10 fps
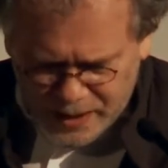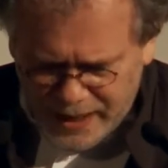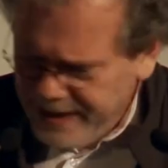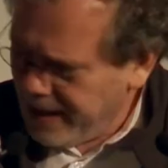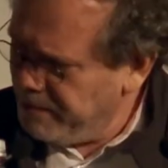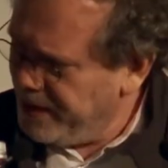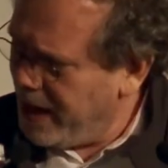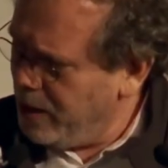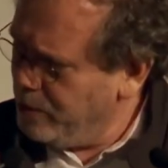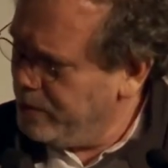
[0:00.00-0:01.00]
I am
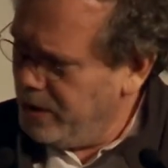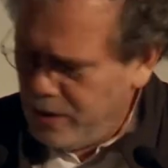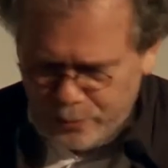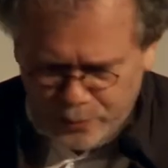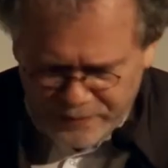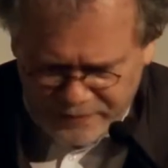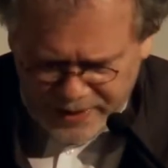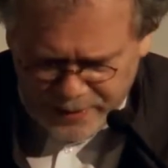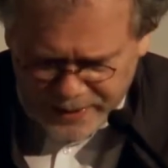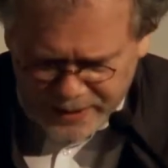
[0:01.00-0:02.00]
now
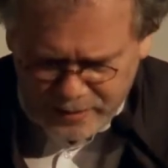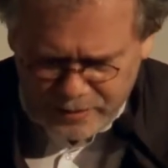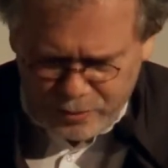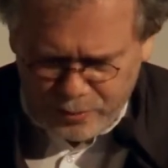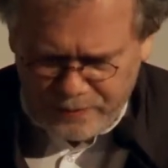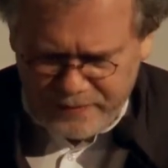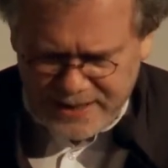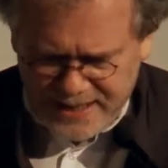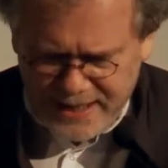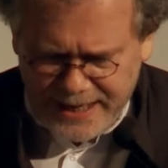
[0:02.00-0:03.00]
referring to a
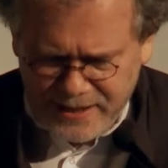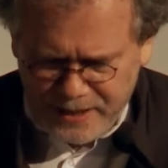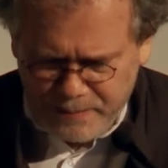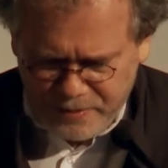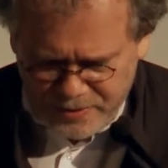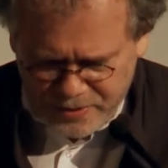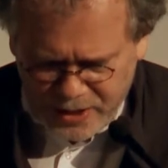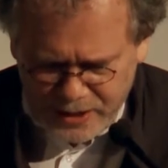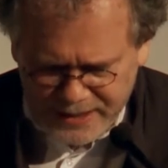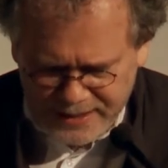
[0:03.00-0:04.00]
fascinating
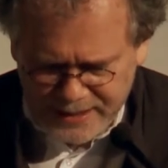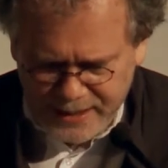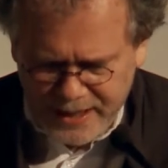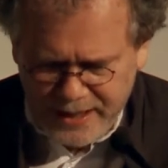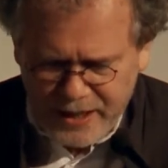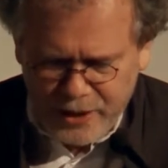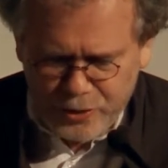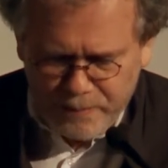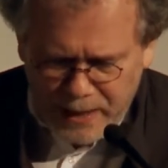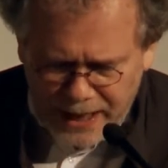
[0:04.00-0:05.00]
personality
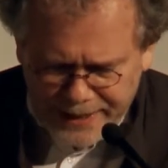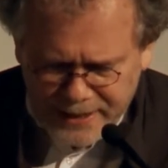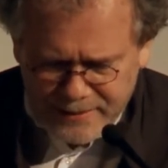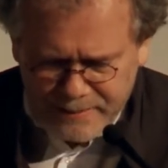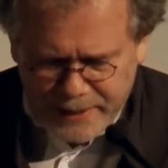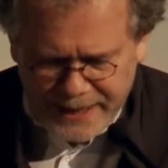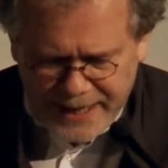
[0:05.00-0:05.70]
admired by